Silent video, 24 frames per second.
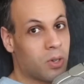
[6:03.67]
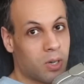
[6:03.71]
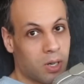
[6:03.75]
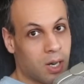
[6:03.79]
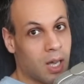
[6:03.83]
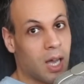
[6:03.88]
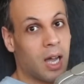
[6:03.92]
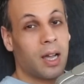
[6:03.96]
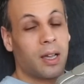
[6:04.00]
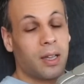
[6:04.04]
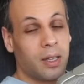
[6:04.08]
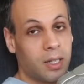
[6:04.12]

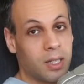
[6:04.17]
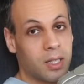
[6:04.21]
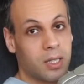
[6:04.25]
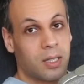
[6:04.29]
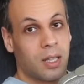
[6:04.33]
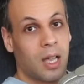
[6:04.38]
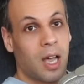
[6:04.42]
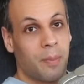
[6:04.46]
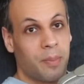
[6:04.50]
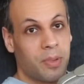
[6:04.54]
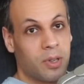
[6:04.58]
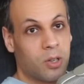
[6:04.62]
not going to
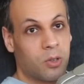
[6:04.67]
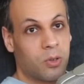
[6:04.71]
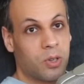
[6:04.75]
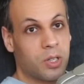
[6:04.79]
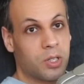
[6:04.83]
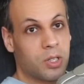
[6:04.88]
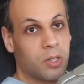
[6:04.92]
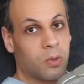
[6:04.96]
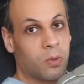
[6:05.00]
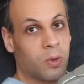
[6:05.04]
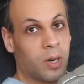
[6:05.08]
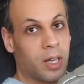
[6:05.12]
stop
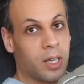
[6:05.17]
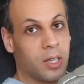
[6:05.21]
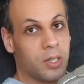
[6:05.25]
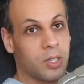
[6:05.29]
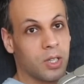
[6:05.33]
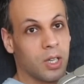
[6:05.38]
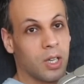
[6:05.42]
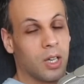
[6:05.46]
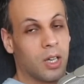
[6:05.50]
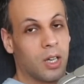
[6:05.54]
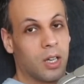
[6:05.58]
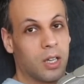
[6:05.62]
increasing rates.
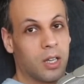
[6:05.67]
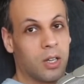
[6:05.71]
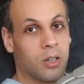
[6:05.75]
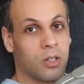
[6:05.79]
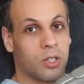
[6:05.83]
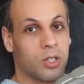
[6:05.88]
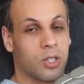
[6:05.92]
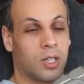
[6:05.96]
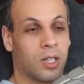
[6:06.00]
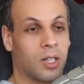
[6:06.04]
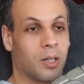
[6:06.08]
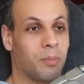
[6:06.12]
You're
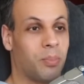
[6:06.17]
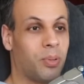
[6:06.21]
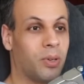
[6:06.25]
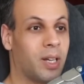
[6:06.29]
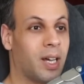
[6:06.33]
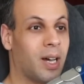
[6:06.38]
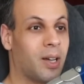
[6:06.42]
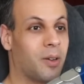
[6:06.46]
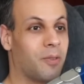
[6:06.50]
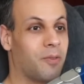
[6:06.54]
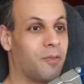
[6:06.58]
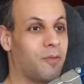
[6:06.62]
just going to put
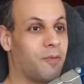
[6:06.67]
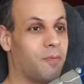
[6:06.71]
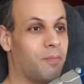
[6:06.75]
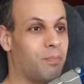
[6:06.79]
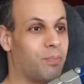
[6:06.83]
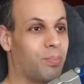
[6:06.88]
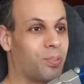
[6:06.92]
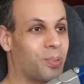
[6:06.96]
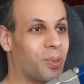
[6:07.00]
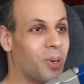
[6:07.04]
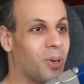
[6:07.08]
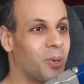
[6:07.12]
out a
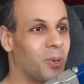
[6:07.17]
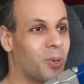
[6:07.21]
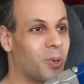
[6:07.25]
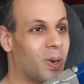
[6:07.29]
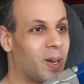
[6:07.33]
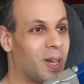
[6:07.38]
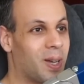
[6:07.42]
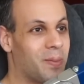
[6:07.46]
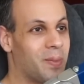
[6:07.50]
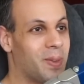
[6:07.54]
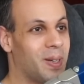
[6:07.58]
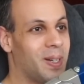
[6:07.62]

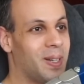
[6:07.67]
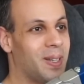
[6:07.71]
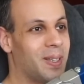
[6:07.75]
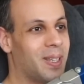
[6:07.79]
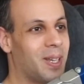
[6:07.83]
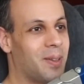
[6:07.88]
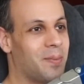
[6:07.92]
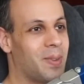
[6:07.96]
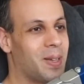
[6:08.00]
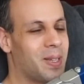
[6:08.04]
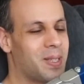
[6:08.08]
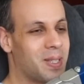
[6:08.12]
program
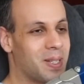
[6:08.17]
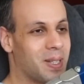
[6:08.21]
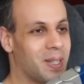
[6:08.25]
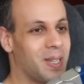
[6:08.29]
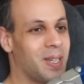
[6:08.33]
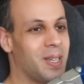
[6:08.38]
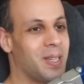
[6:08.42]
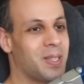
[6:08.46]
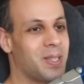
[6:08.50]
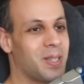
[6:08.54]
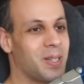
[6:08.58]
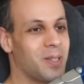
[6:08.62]
that makes it
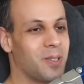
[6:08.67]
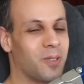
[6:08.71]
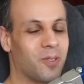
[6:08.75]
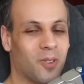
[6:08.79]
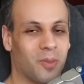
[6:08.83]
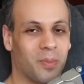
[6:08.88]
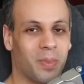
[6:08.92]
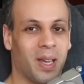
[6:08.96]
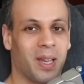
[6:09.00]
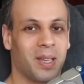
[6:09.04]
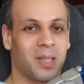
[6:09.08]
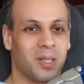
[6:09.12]
easier for
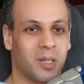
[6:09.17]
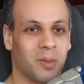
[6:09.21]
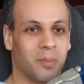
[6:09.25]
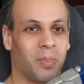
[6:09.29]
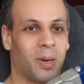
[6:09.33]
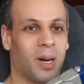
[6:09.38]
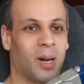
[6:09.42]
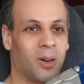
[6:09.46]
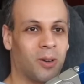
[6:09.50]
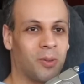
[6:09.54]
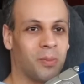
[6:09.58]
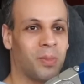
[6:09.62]
banks to
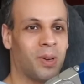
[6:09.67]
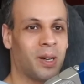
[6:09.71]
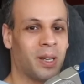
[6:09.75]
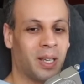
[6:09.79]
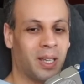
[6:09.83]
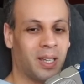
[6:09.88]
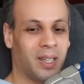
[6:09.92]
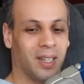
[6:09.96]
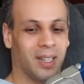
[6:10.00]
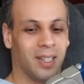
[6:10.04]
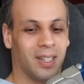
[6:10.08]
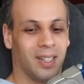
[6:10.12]
borrow
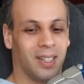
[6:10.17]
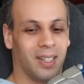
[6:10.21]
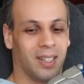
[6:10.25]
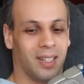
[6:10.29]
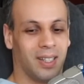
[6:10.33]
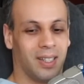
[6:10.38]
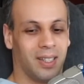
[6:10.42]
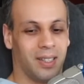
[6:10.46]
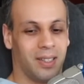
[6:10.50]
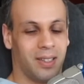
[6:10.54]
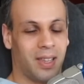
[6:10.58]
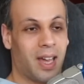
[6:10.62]
money
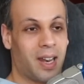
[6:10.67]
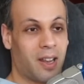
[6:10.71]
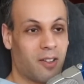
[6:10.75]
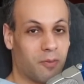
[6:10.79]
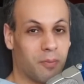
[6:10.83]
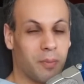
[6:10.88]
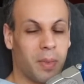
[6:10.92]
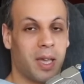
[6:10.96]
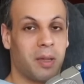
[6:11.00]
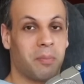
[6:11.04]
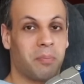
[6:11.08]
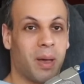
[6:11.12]
that have
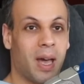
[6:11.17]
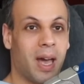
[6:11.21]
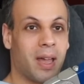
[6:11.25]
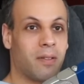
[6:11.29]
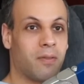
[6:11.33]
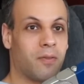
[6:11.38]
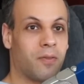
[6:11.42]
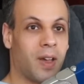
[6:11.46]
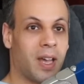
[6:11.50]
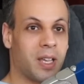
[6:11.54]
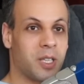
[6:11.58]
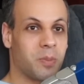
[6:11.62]
made bad
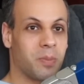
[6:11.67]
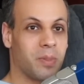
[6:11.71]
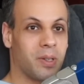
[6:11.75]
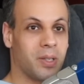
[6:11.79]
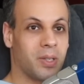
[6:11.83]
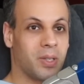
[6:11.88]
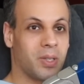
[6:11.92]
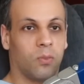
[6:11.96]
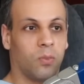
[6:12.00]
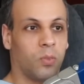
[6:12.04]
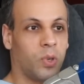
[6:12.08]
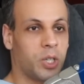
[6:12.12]

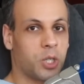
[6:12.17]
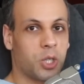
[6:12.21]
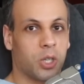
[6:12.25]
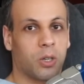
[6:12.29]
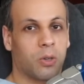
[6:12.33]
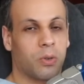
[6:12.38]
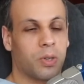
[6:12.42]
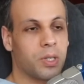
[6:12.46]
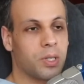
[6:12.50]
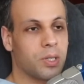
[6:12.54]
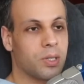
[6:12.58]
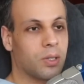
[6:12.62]
investments, which
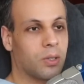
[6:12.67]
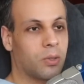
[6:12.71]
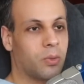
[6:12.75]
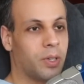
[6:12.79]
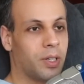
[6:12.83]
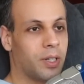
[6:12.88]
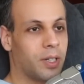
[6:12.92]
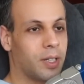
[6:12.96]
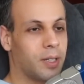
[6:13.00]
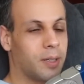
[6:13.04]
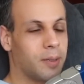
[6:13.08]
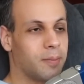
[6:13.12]
increases
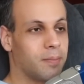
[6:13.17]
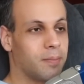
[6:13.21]
liquidity.